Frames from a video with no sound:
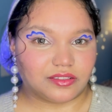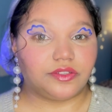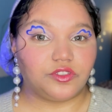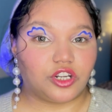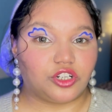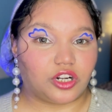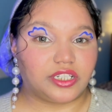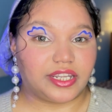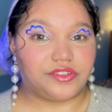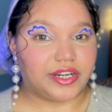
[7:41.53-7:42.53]
If you are not
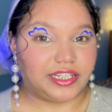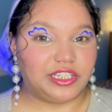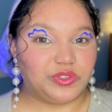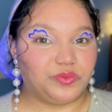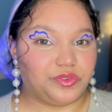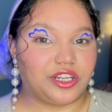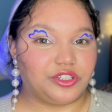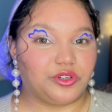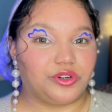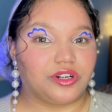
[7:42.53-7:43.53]
yet ready to wear
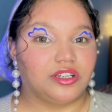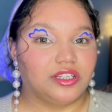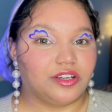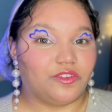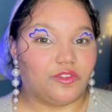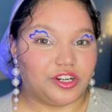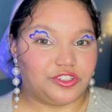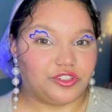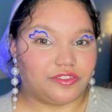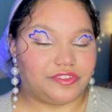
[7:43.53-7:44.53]
your
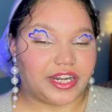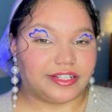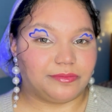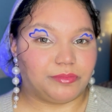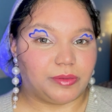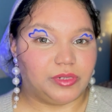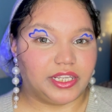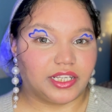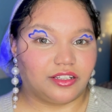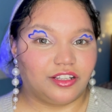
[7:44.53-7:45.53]
version of red in
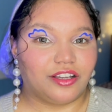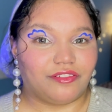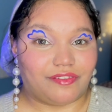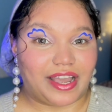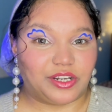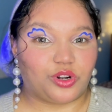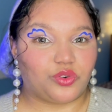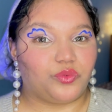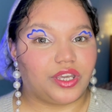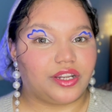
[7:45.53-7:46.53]
public, why
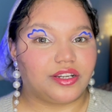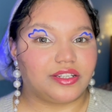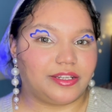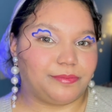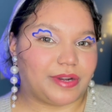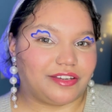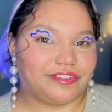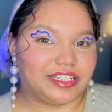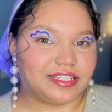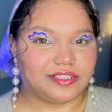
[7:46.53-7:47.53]
not wear it in
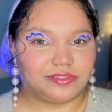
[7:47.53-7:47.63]
private?